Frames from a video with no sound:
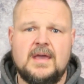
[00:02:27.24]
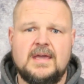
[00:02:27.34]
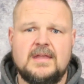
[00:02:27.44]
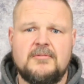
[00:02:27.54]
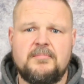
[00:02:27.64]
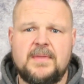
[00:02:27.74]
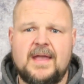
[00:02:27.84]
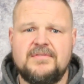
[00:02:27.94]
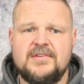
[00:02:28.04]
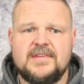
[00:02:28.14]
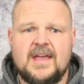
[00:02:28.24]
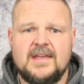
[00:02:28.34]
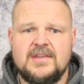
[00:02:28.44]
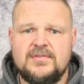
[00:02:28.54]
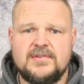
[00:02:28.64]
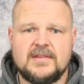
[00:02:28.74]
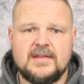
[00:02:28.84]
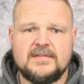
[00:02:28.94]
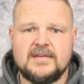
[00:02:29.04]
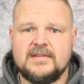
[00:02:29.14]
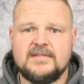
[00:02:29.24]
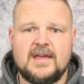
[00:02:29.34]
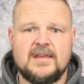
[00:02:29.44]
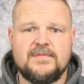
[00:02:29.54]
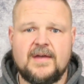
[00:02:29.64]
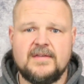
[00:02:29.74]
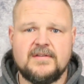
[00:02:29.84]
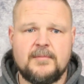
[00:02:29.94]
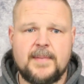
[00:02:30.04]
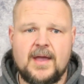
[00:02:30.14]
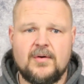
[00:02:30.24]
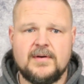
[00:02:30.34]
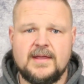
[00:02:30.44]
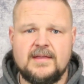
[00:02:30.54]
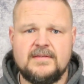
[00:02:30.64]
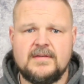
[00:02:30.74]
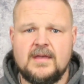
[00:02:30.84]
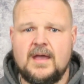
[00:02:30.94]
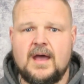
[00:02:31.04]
And I've just got used to this and it satisfies our power needs.